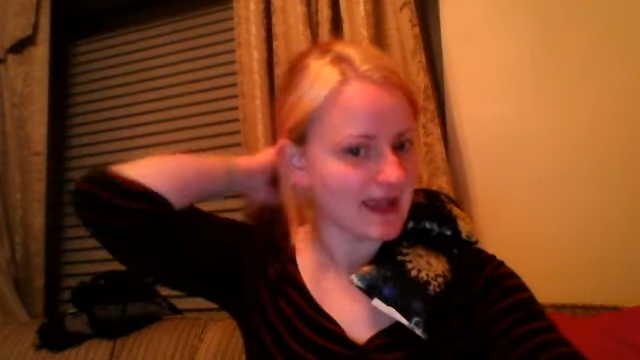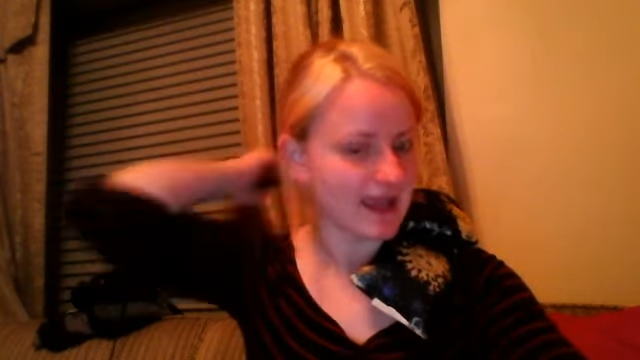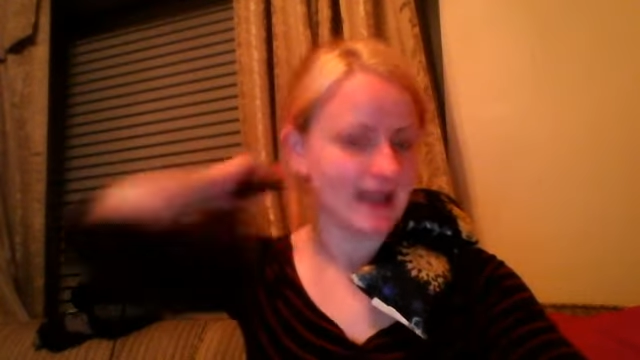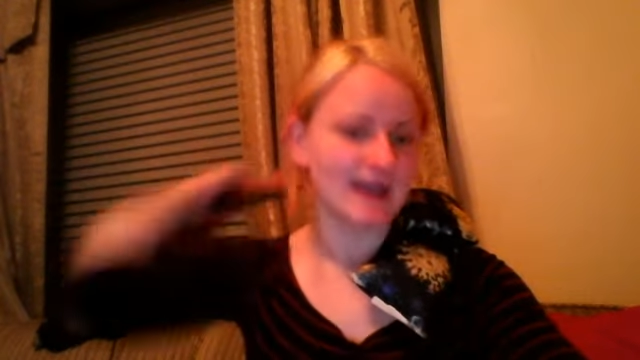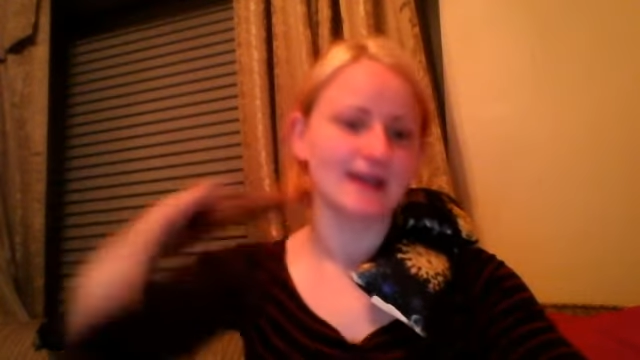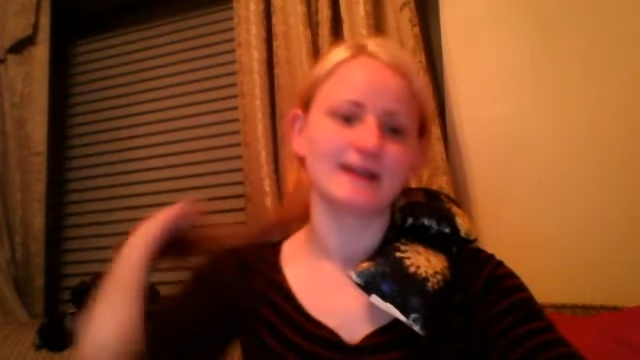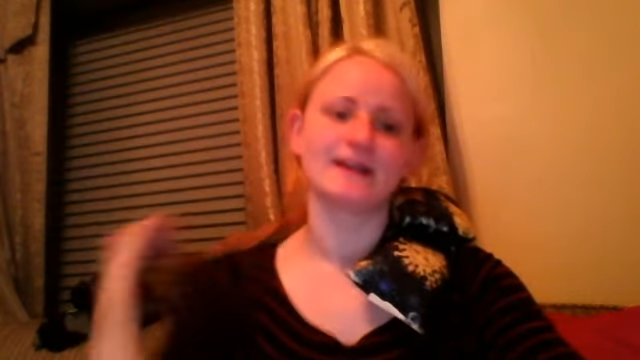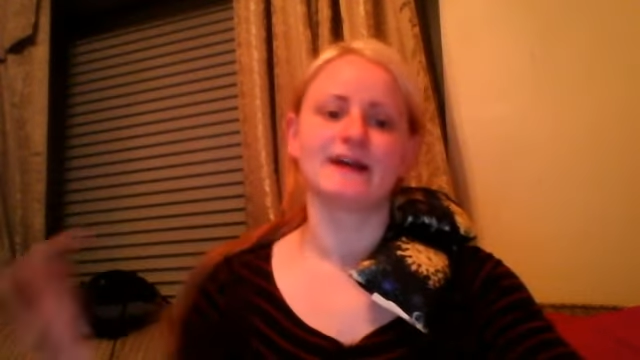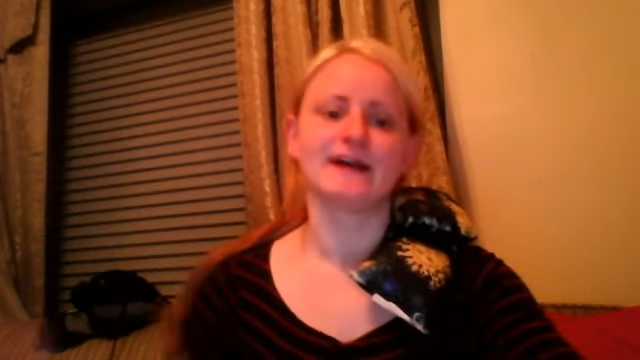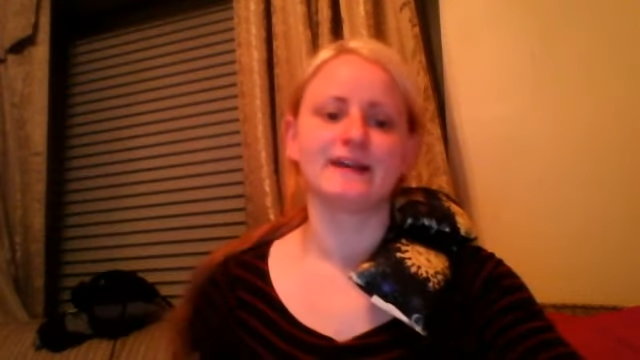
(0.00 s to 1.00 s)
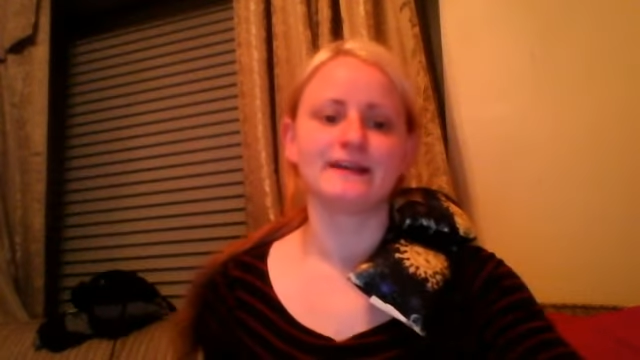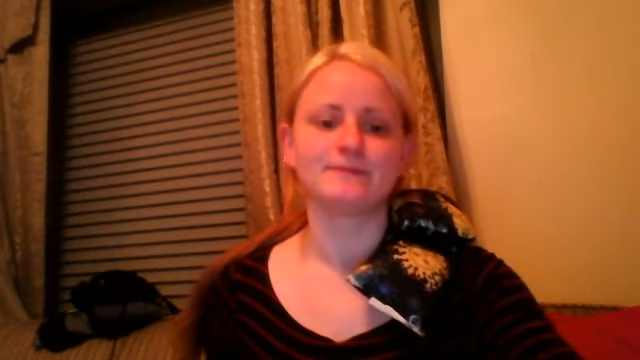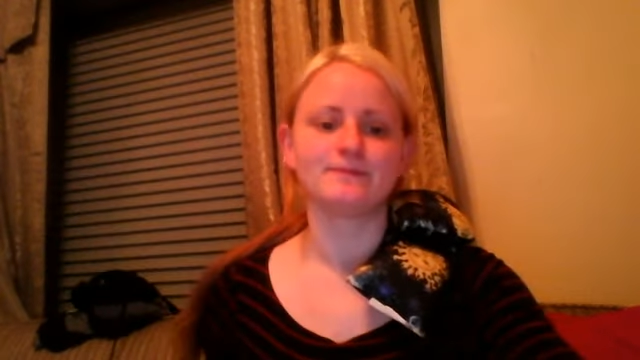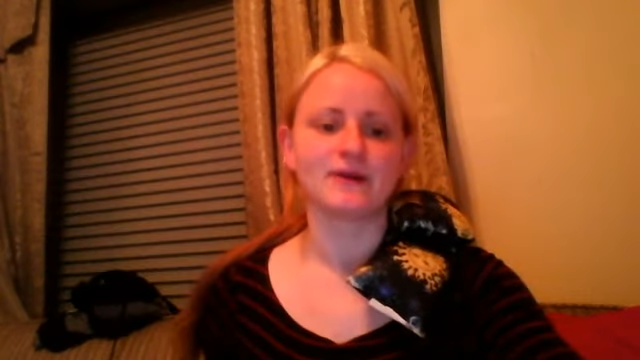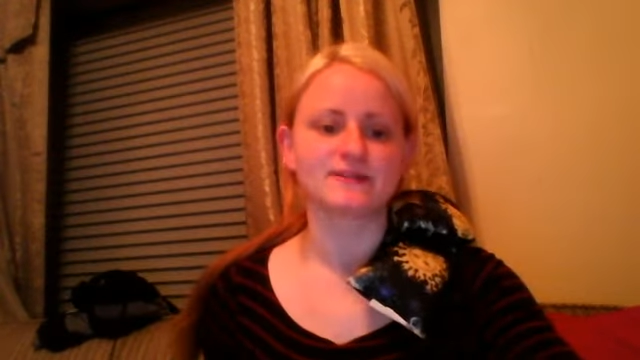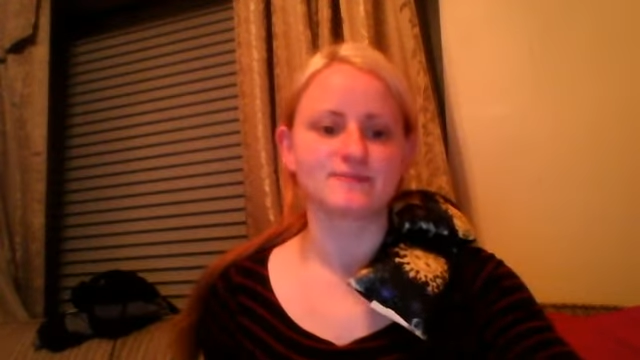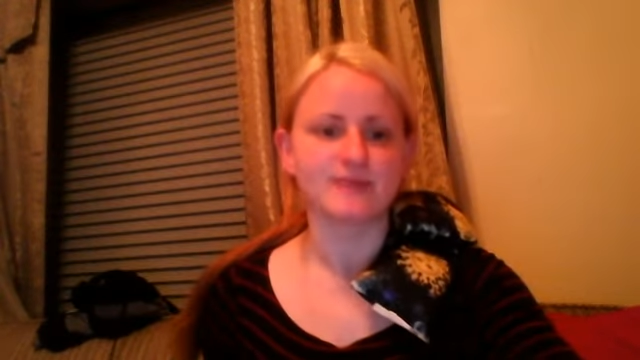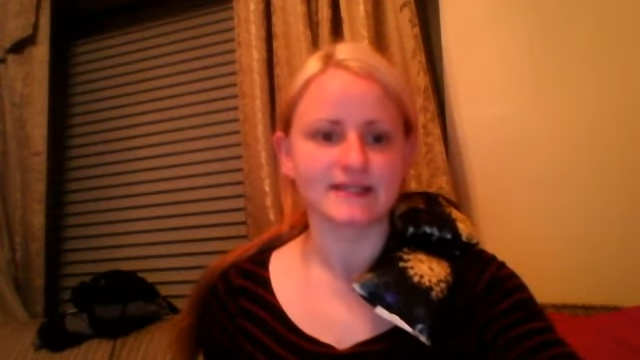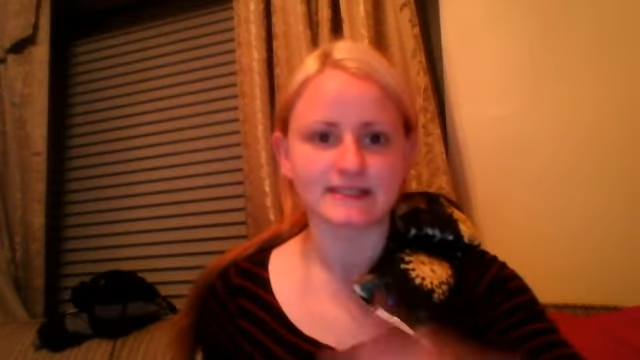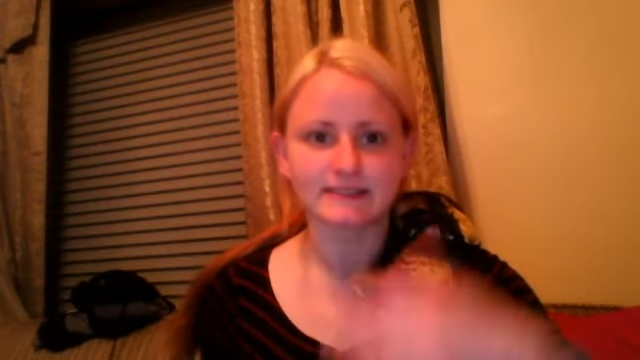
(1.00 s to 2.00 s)
And, uh, and I was
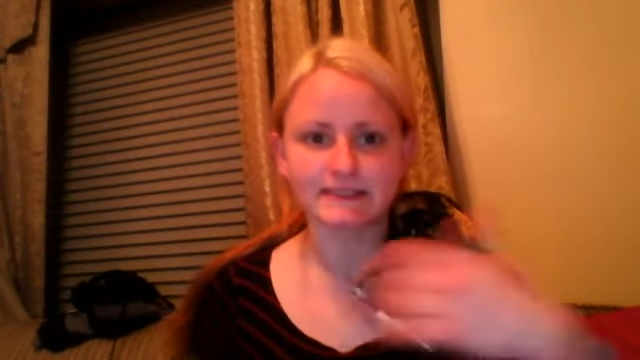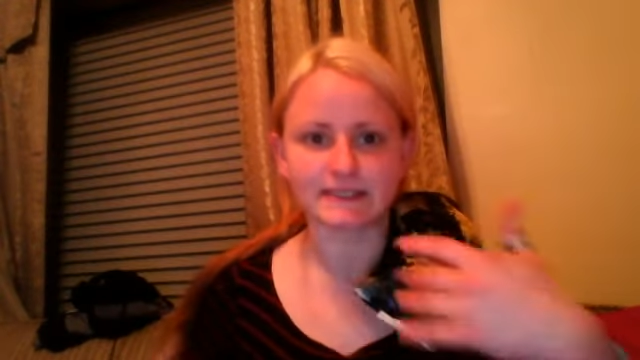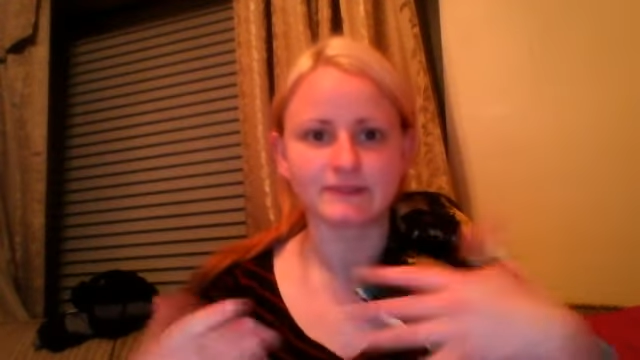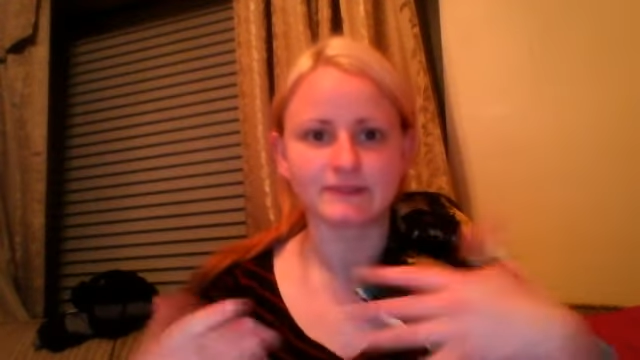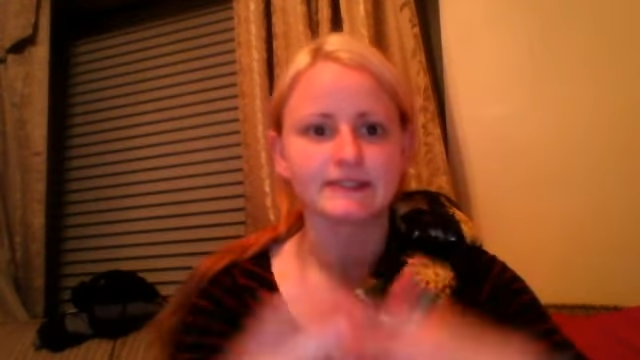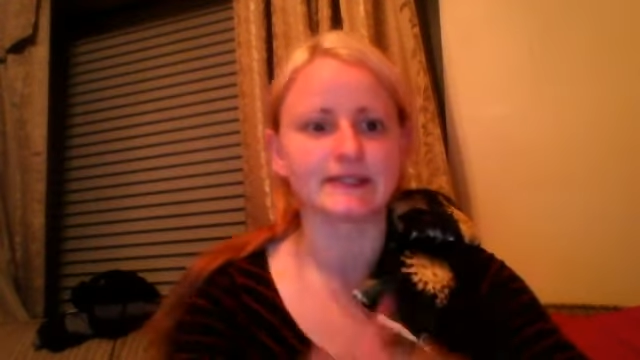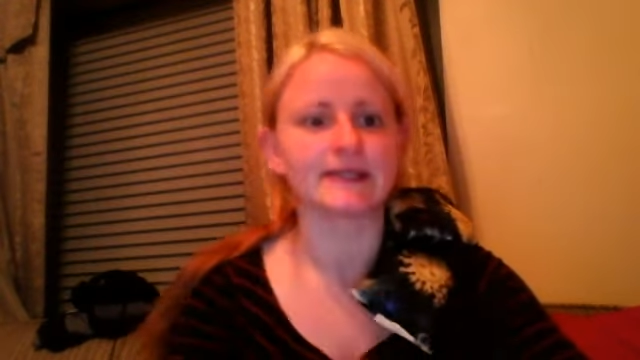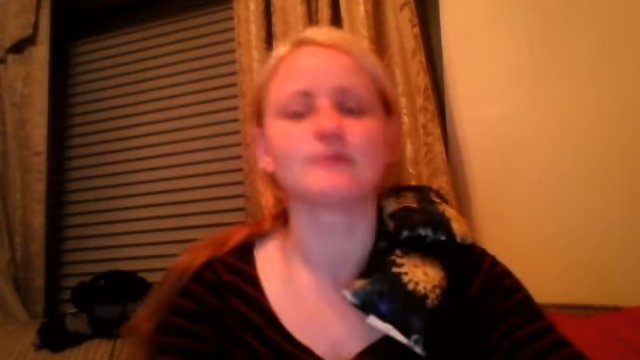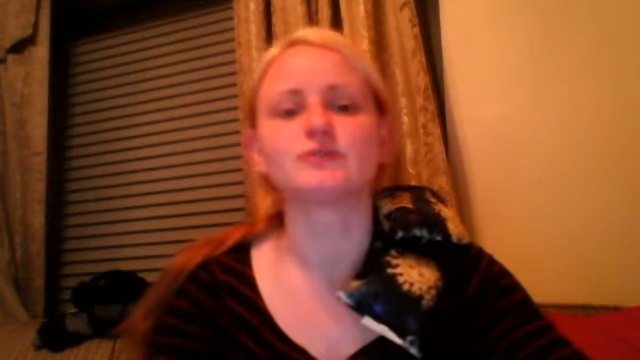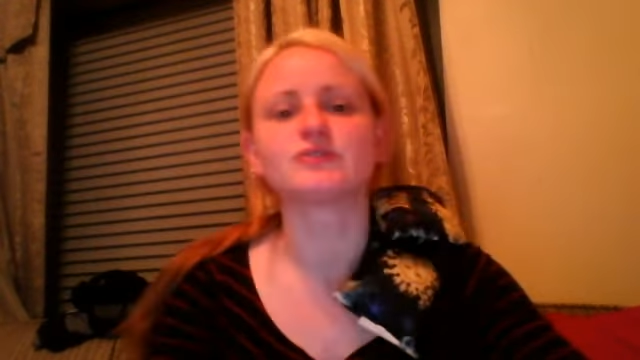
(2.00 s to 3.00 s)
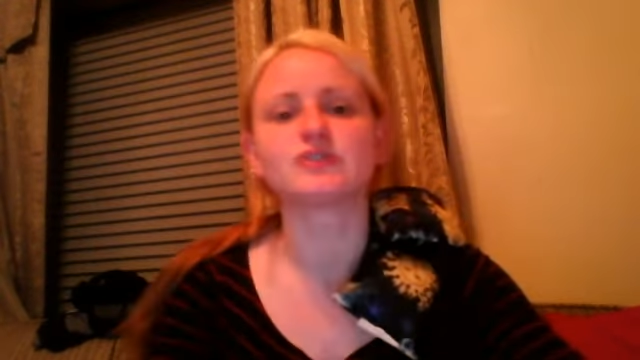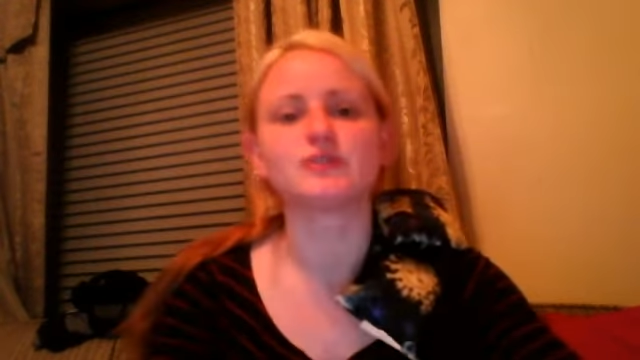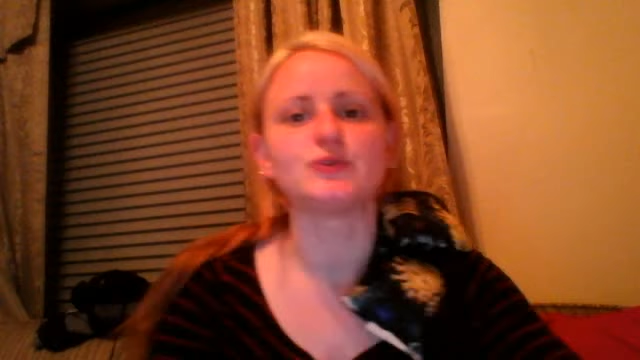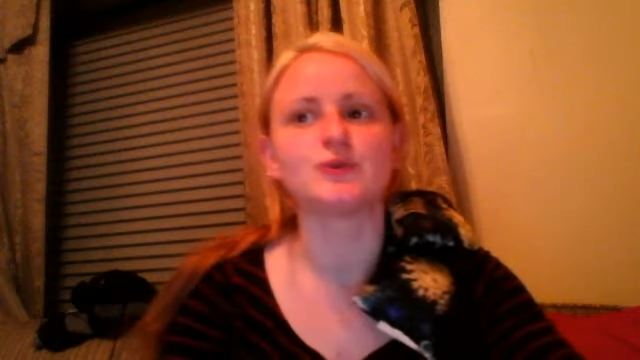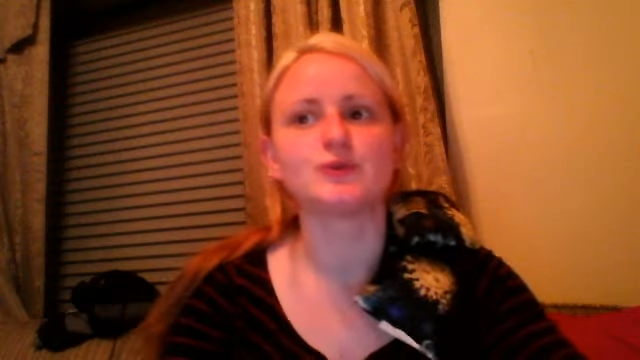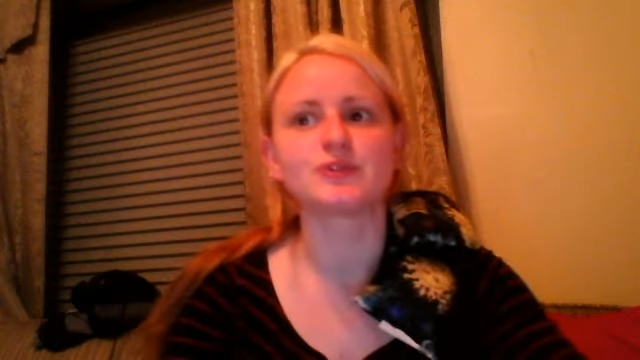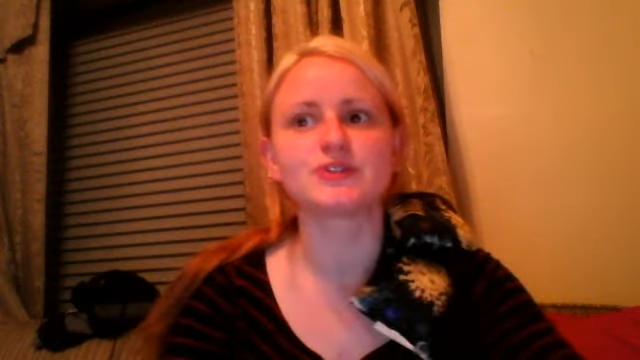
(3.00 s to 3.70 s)
basically completely unable to,